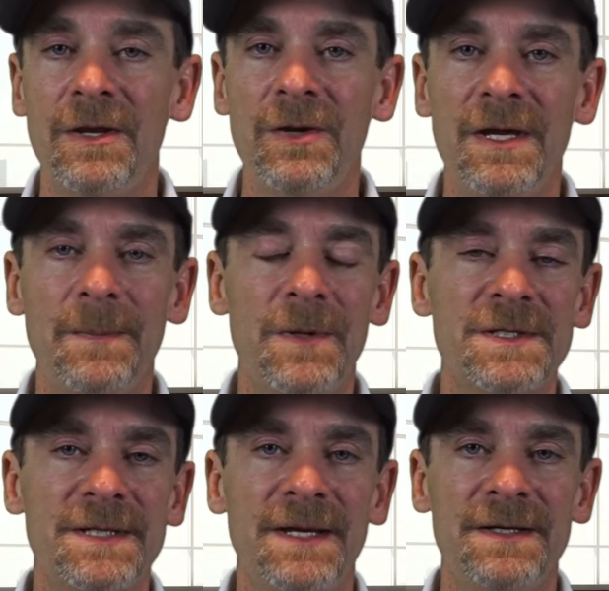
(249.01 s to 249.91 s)
you get a
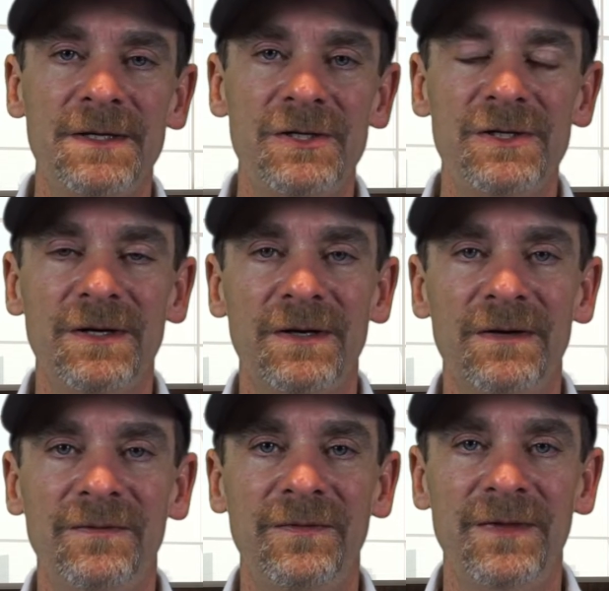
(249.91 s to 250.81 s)
percentage
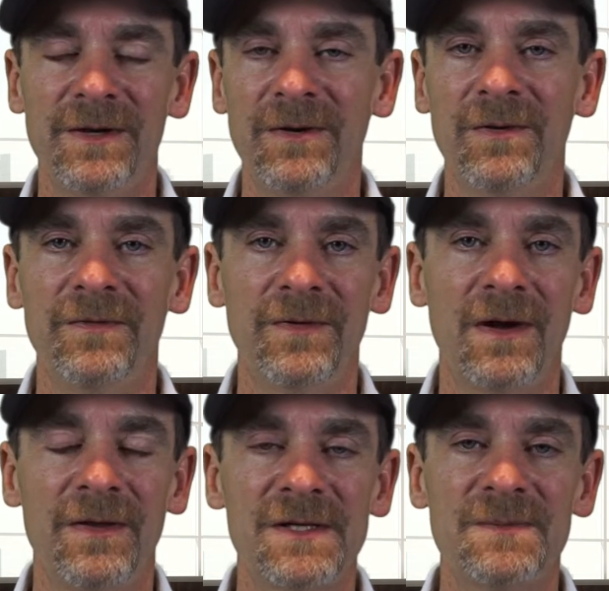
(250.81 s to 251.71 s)
of their
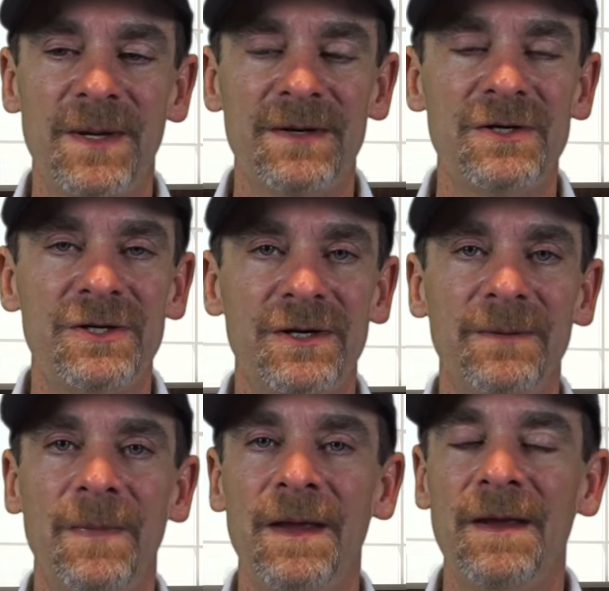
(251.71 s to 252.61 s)
overall
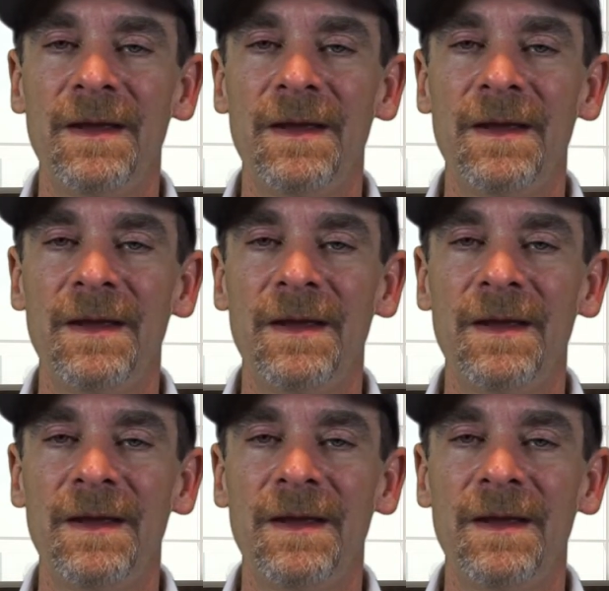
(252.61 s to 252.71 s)
expenditure